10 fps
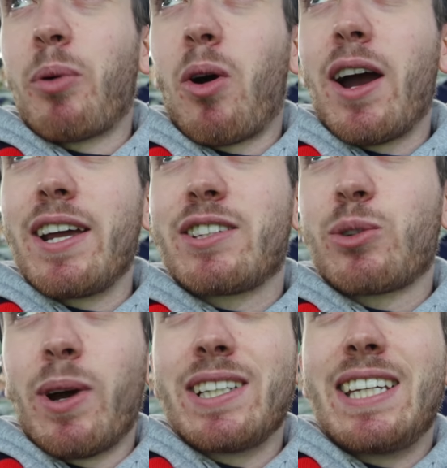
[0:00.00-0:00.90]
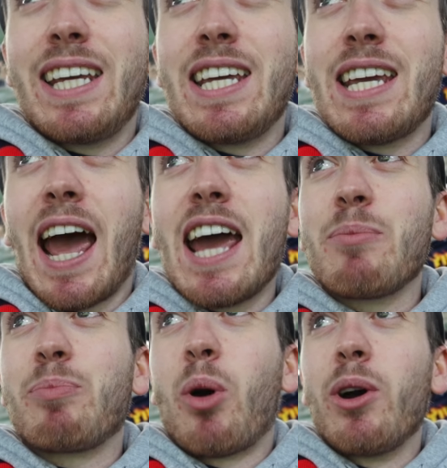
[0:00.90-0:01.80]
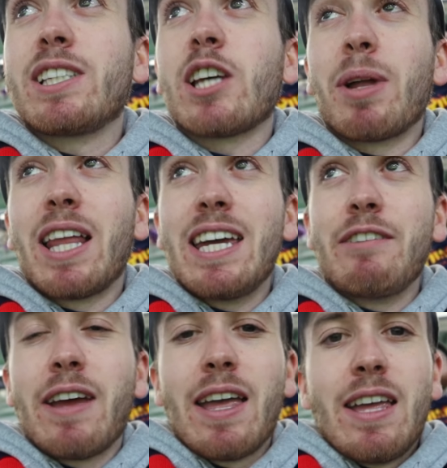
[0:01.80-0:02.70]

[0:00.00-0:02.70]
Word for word: by 28 points, I believe.